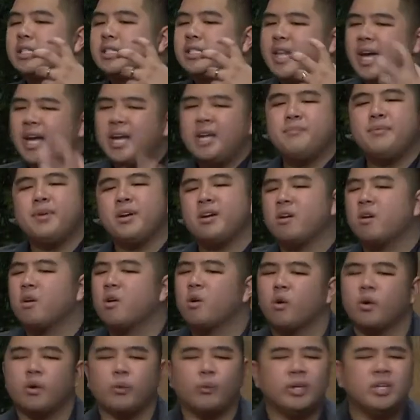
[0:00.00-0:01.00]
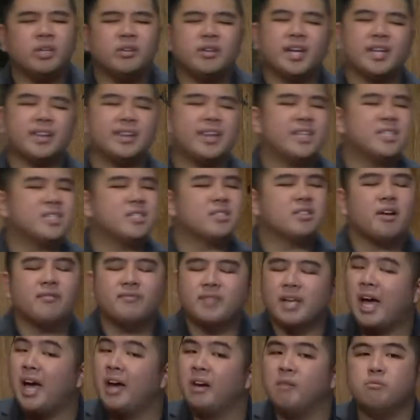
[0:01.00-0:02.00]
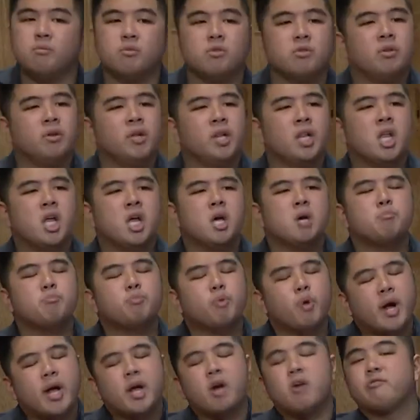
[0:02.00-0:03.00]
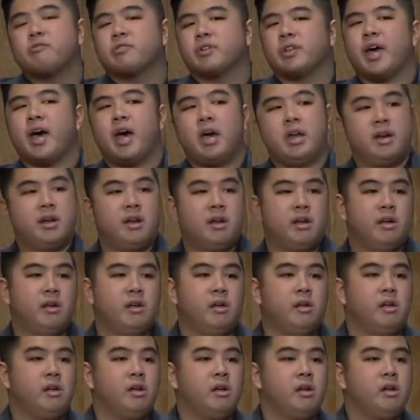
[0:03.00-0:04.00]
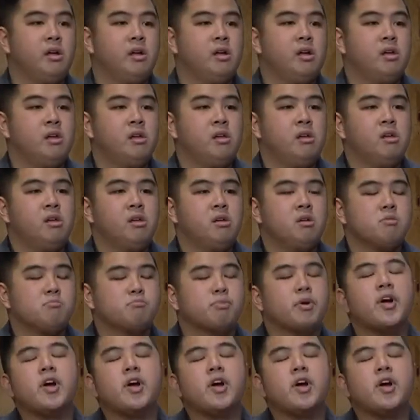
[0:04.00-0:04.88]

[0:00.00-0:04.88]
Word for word: teddy bear or when you get that stuffed animal, pray over that. Pray